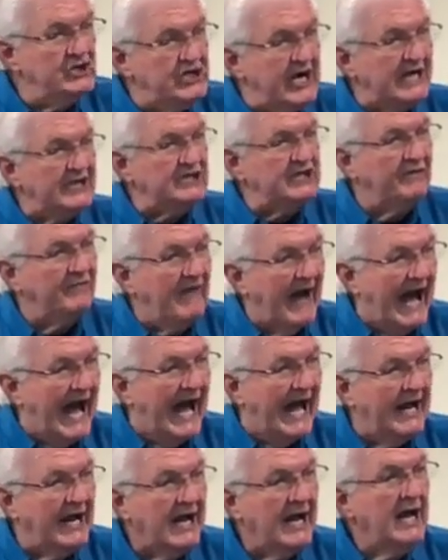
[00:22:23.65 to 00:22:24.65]

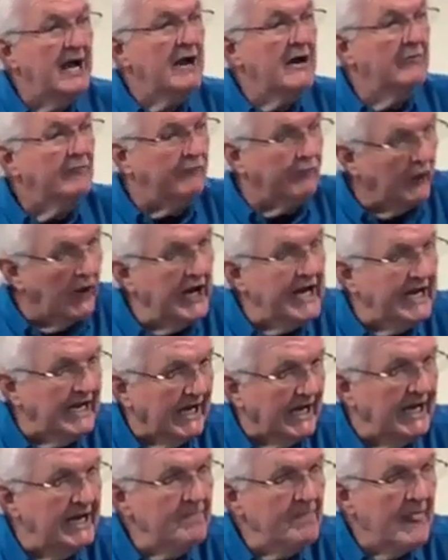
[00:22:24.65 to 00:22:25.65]
justified
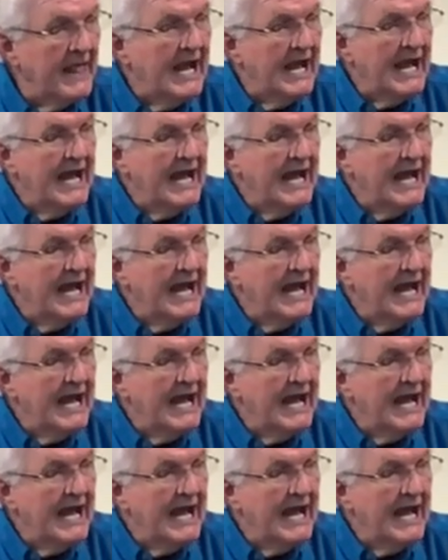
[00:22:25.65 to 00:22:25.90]
freely